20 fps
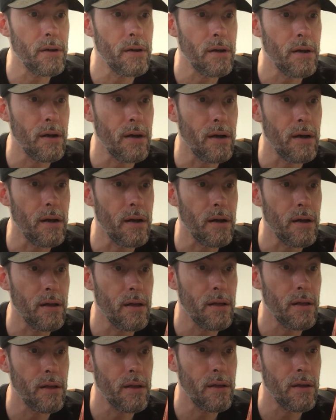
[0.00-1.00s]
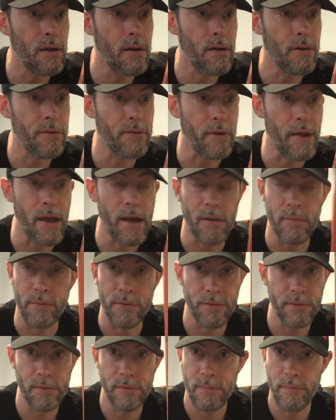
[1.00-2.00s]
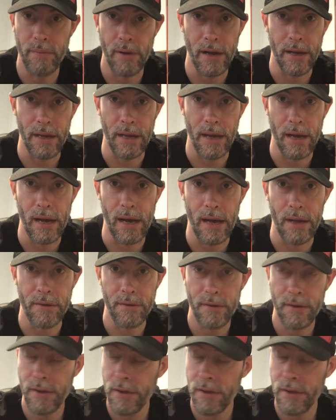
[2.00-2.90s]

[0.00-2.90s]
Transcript: Uh, Arthur Adams, my God.